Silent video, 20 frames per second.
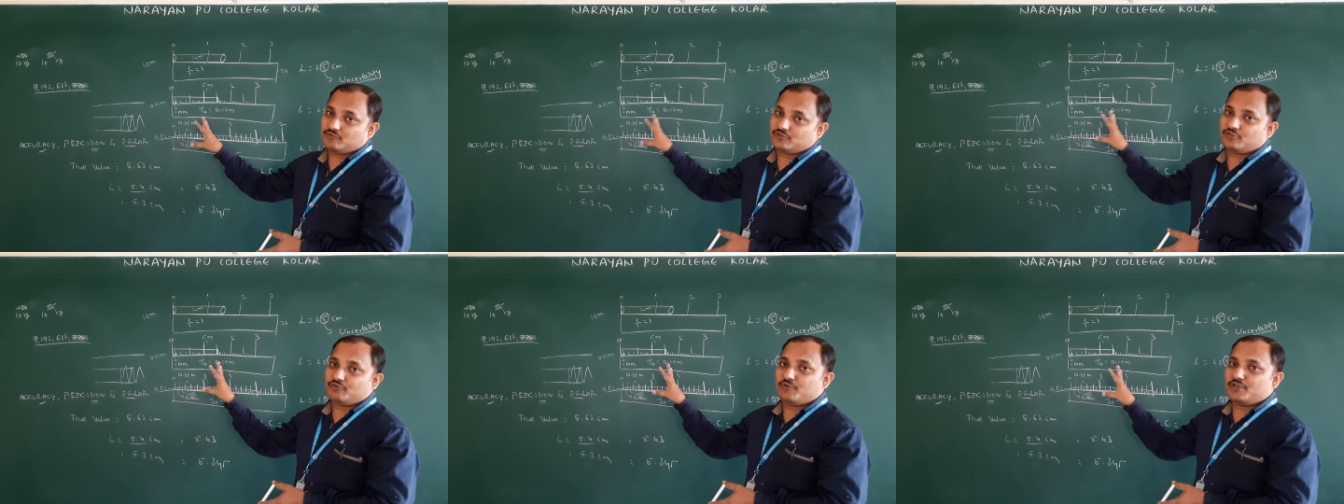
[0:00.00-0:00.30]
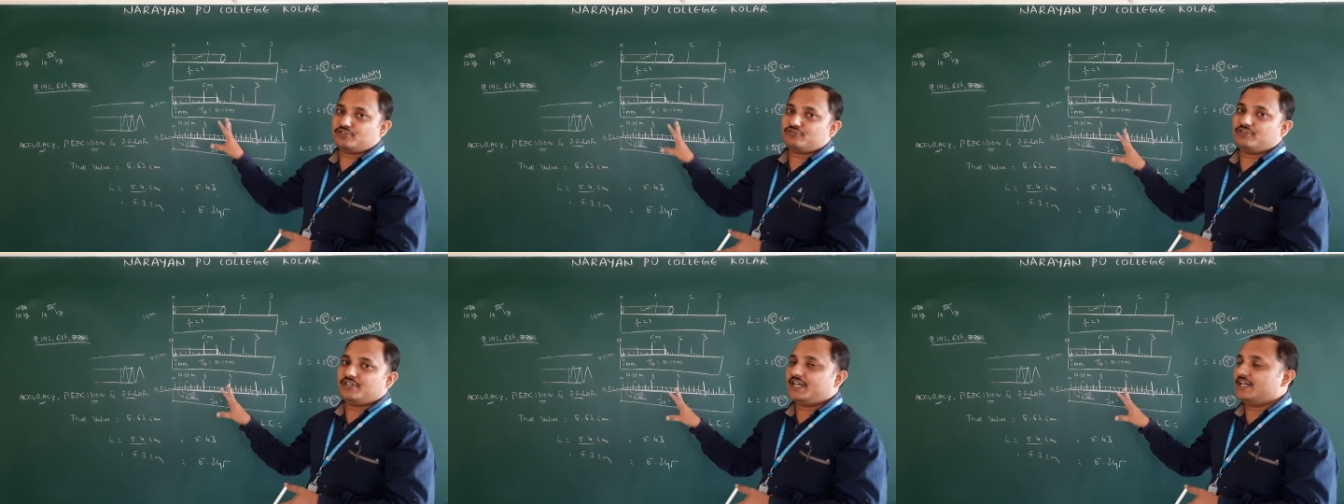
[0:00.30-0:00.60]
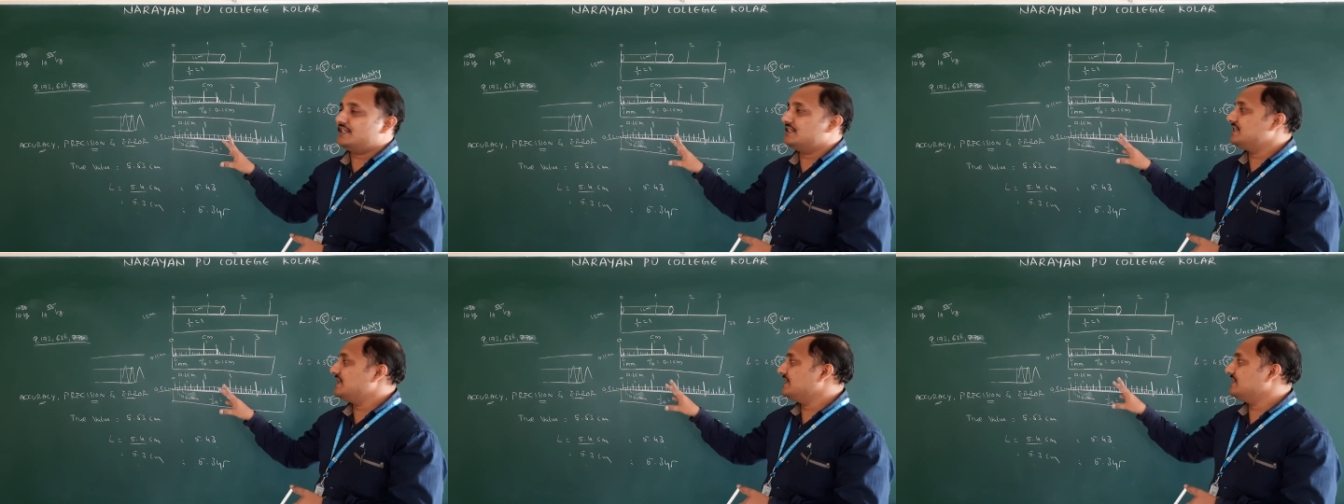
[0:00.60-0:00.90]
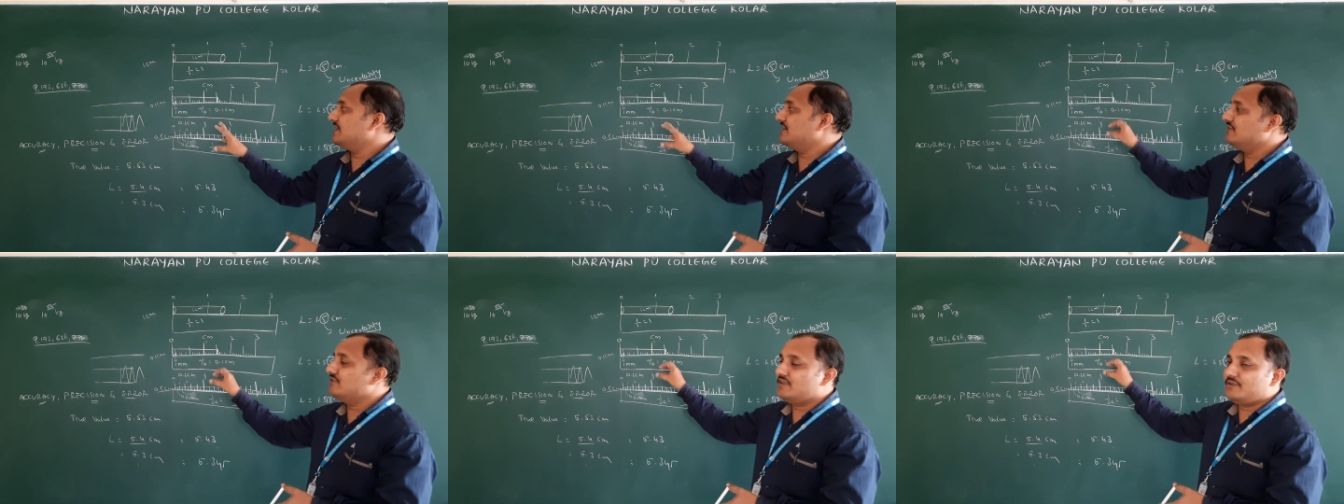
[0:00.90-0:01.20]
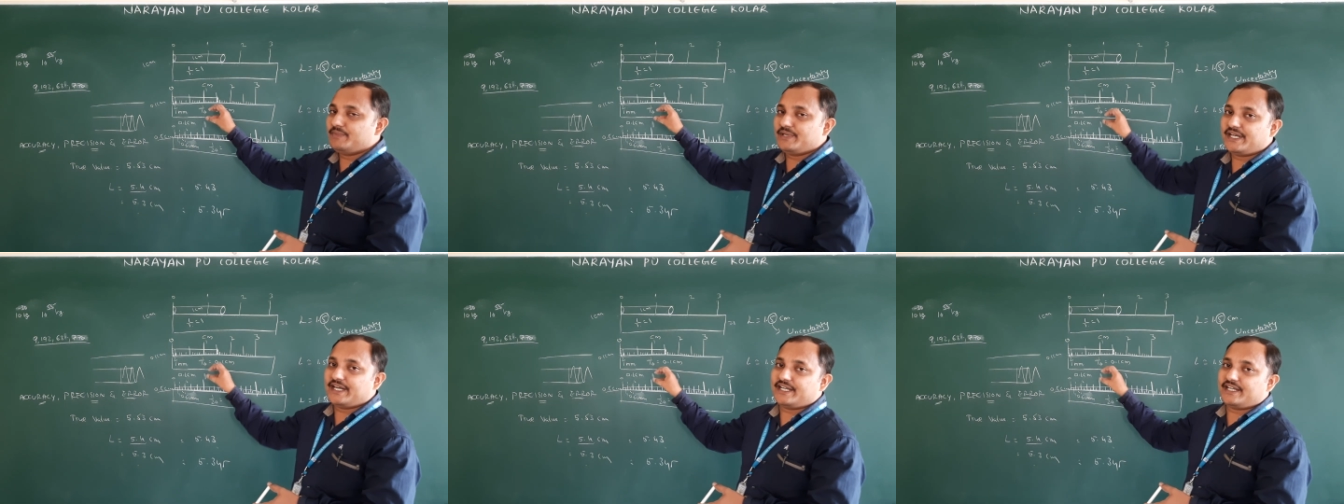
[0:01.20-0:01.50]
So once you can check, then you
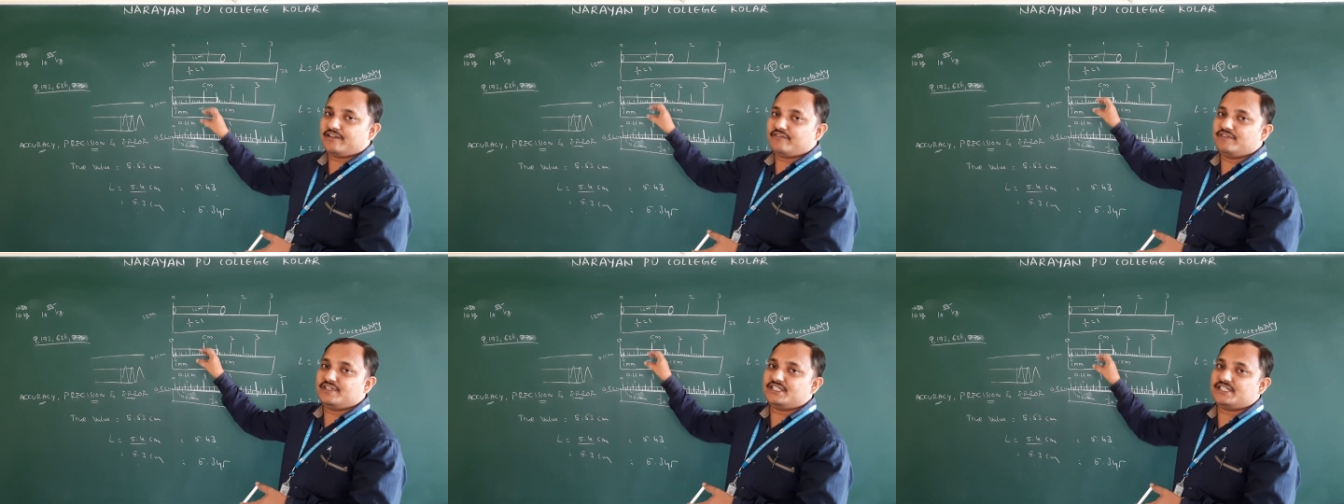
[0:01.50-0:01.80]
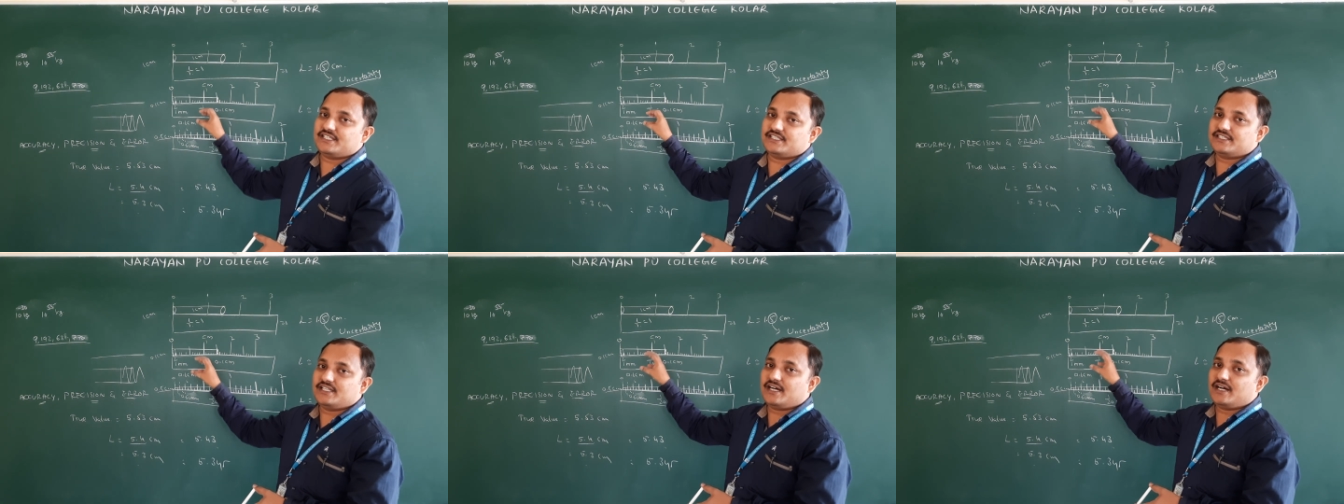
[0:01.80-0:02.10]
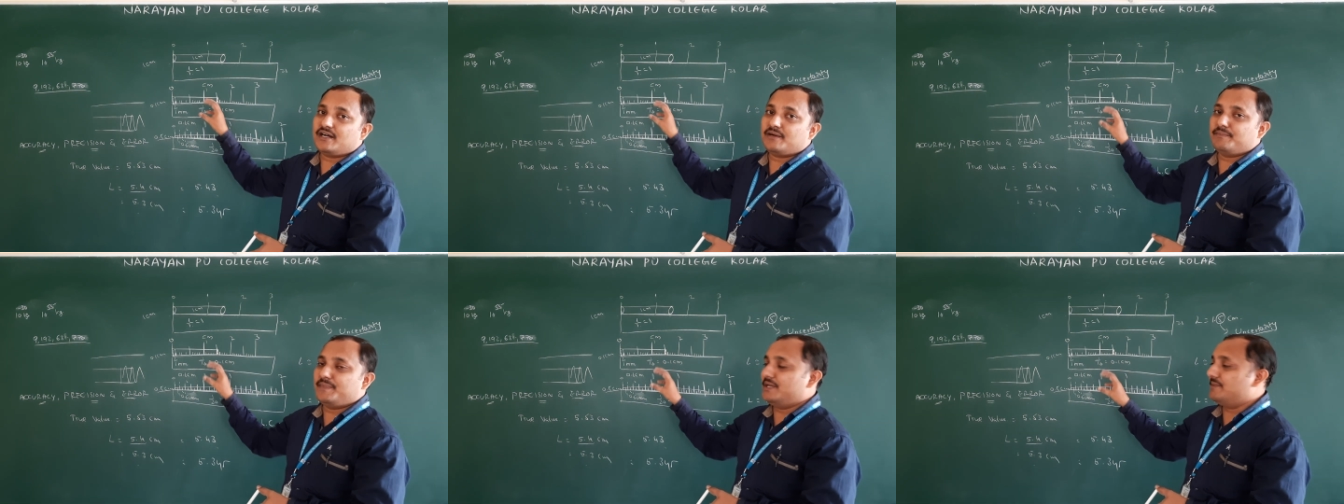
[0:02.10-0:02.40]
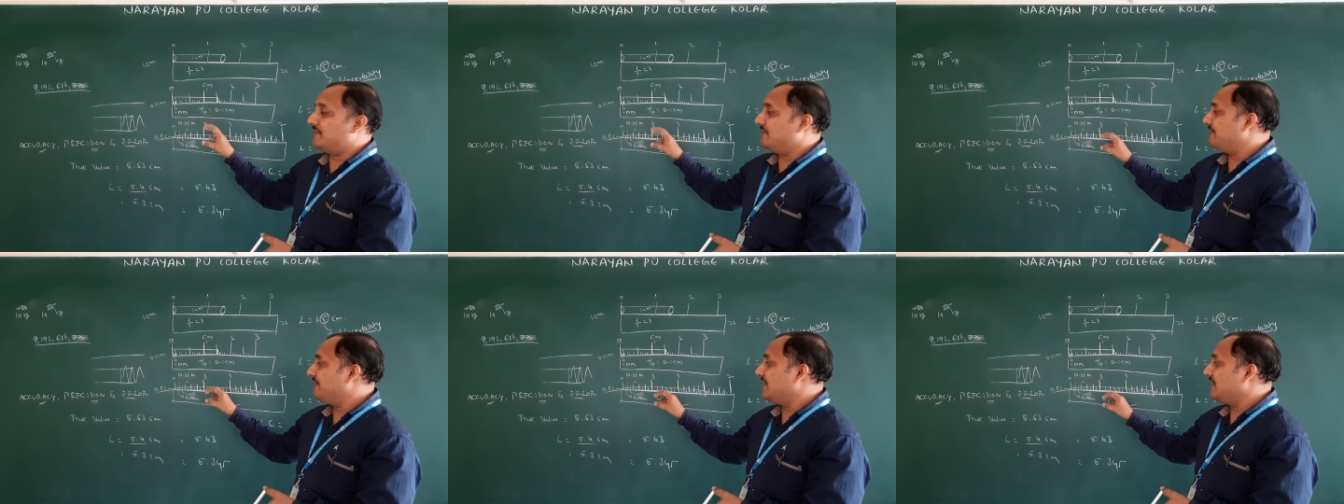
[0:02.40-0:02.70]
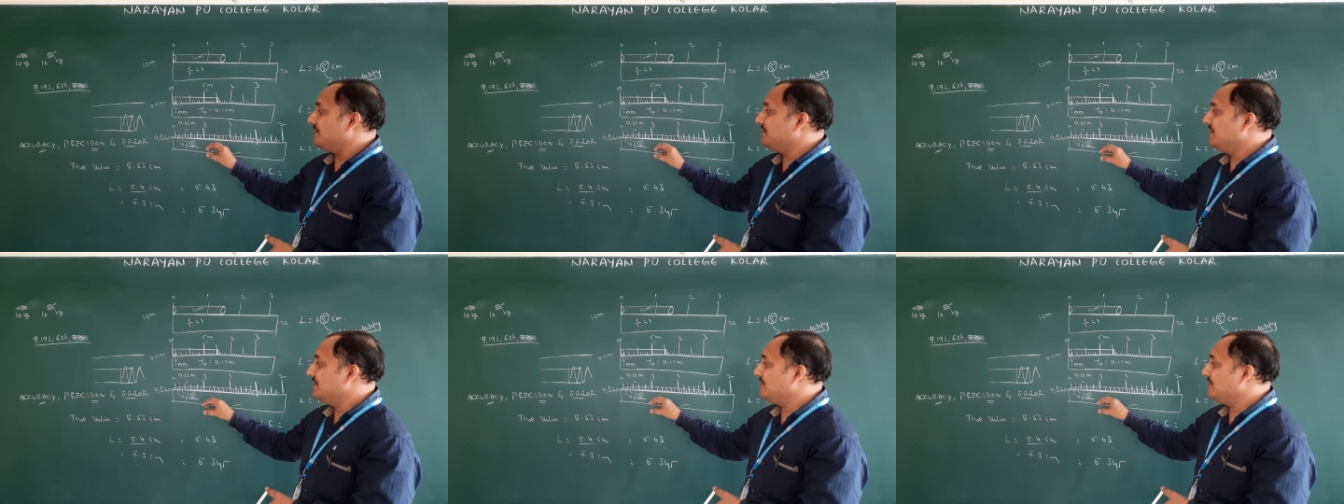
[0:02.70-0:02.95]
will be getting which is the minimum value.